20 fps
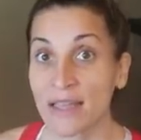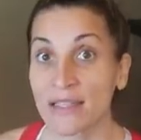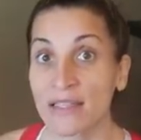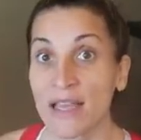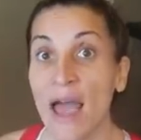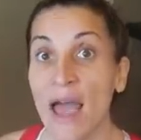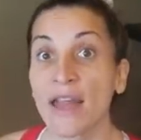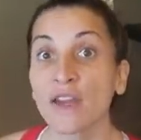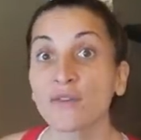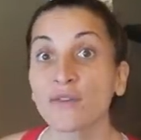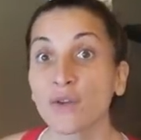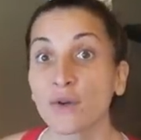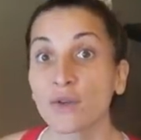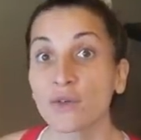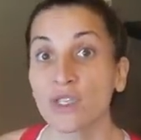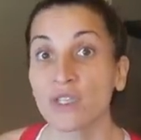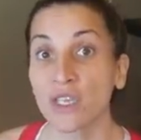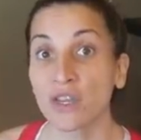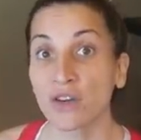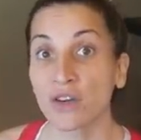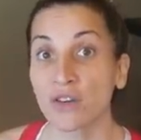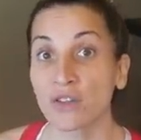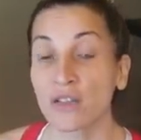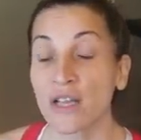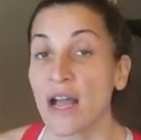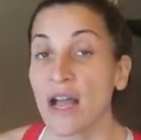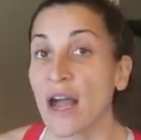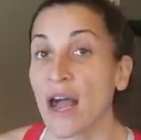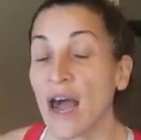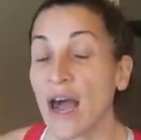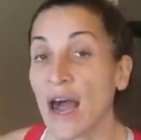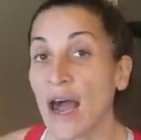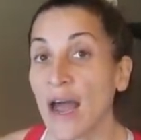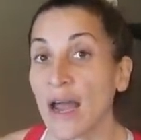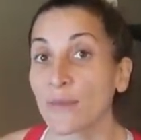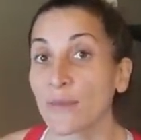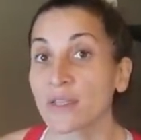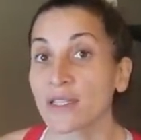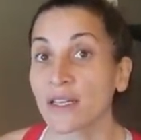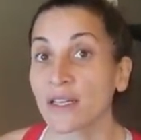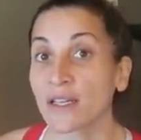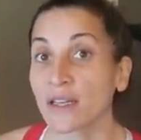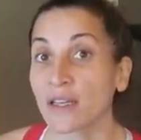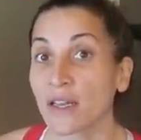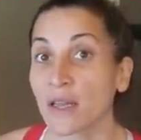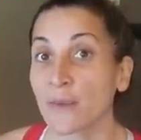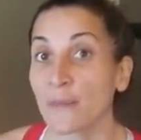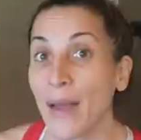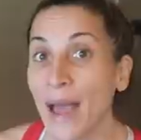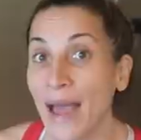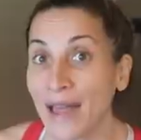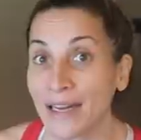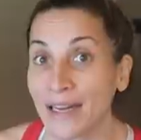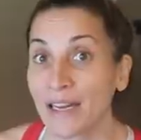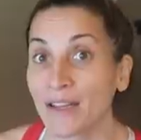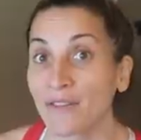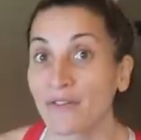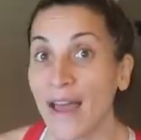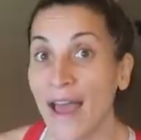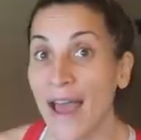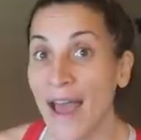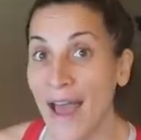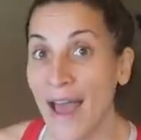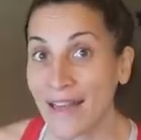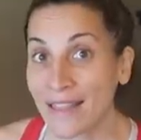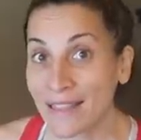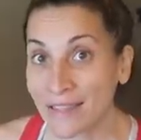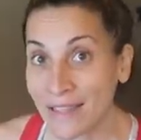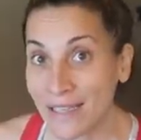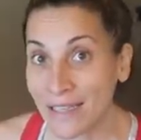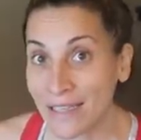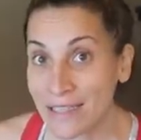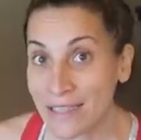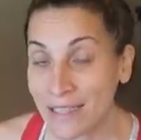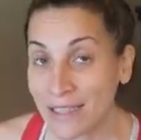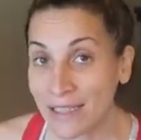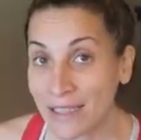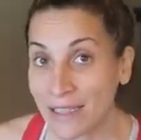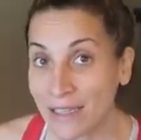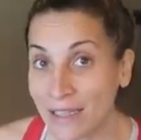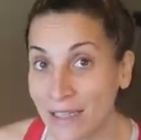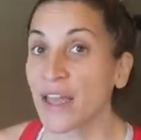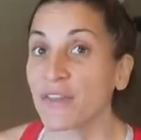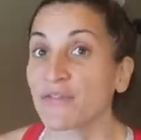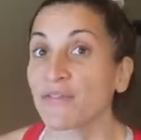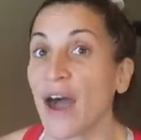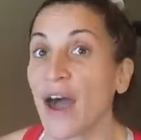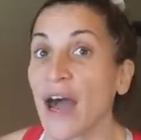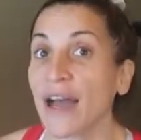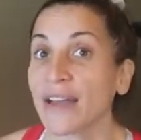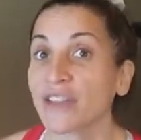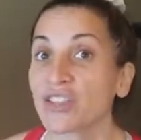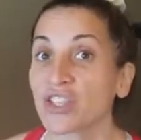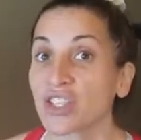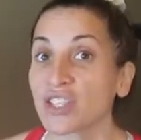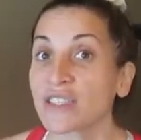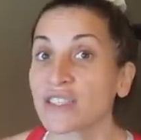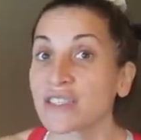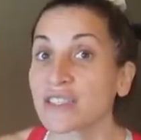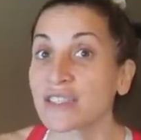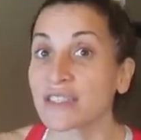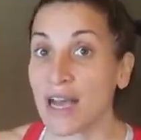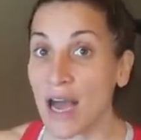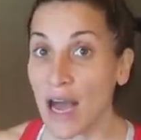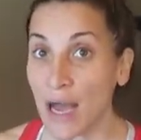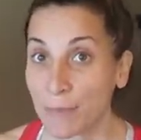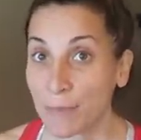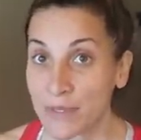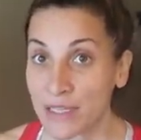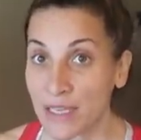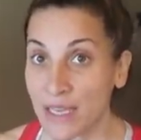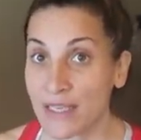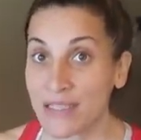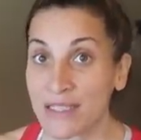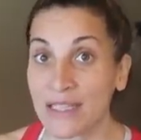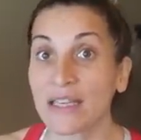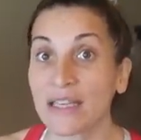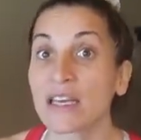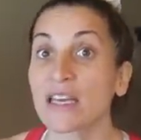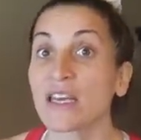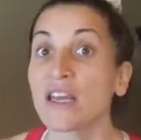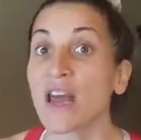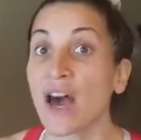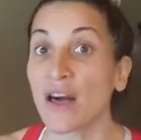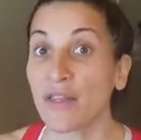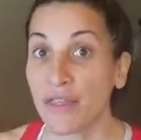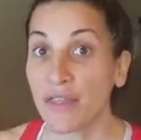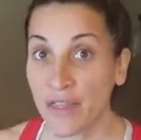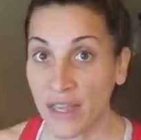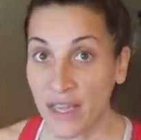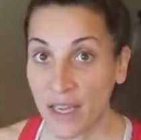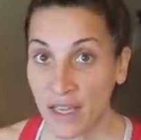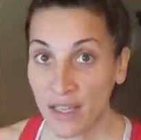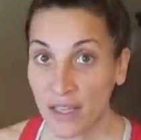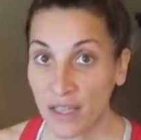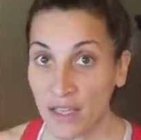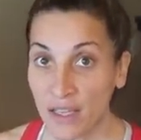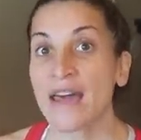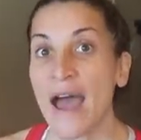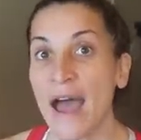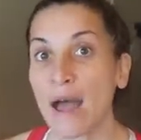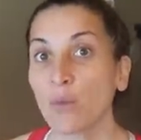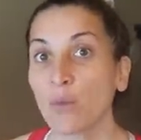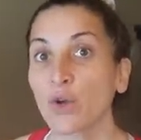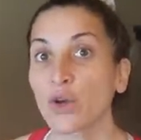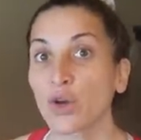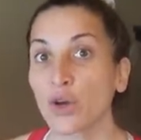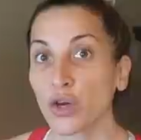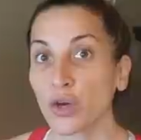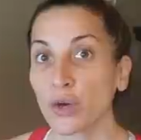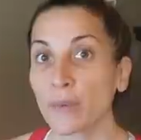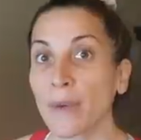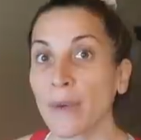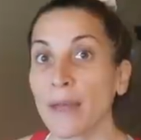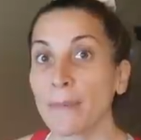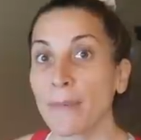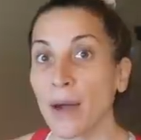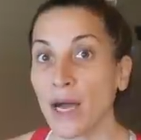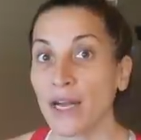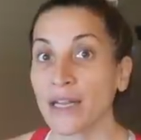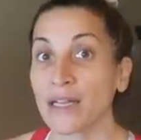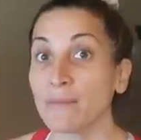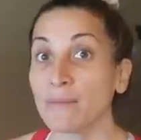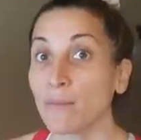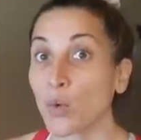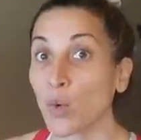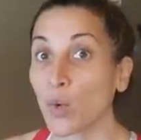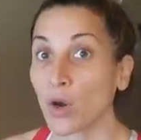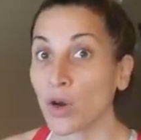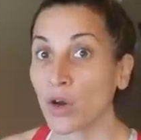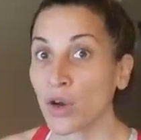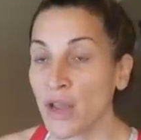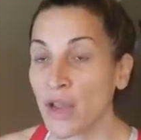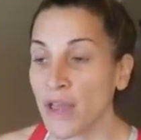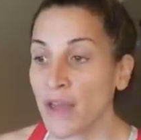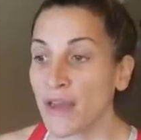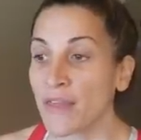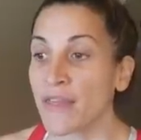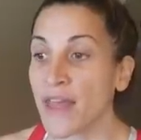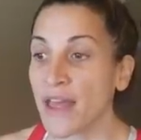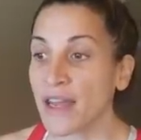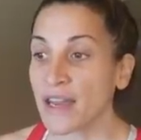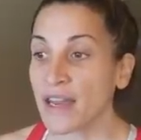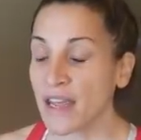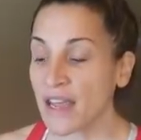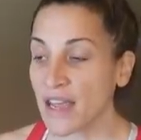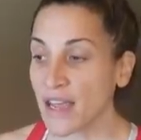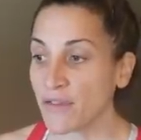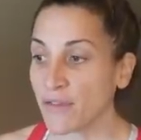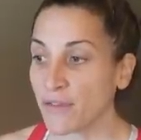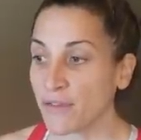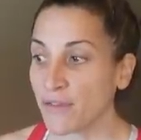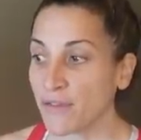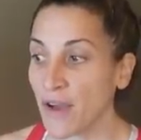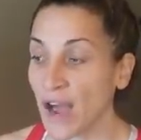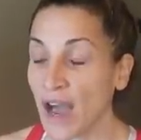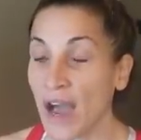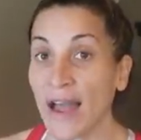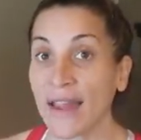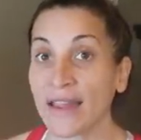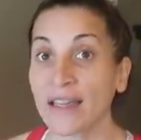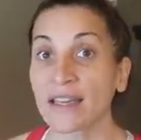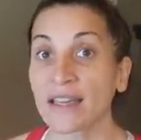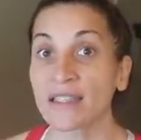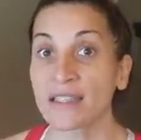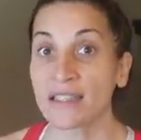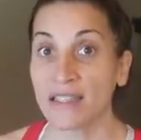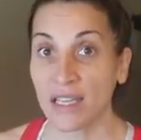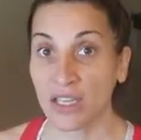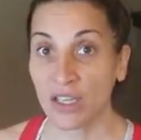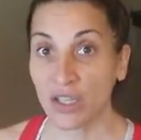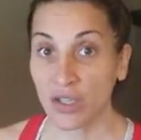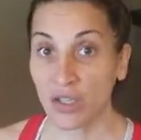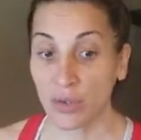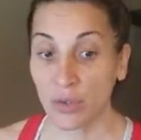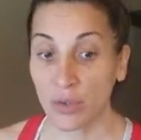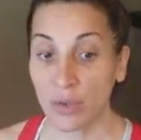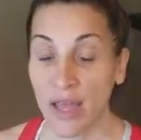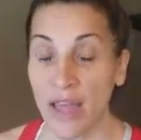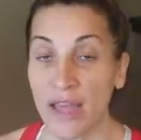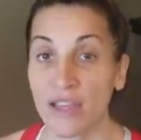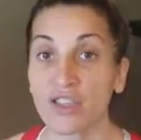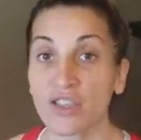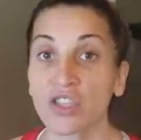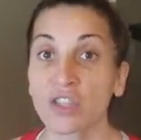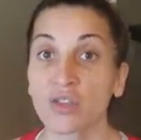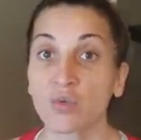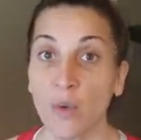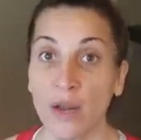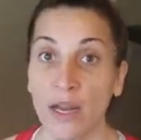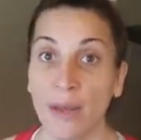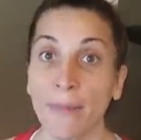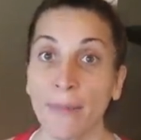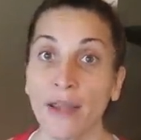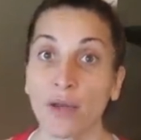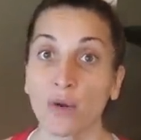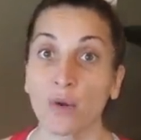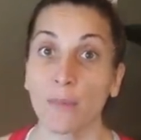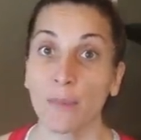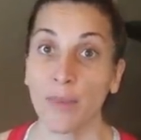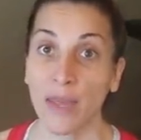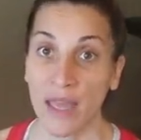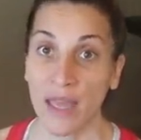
ten of those years, I was a competitive athlete. If I just stopped and did nothing, that would hurt my body more than if I continued and just went at my own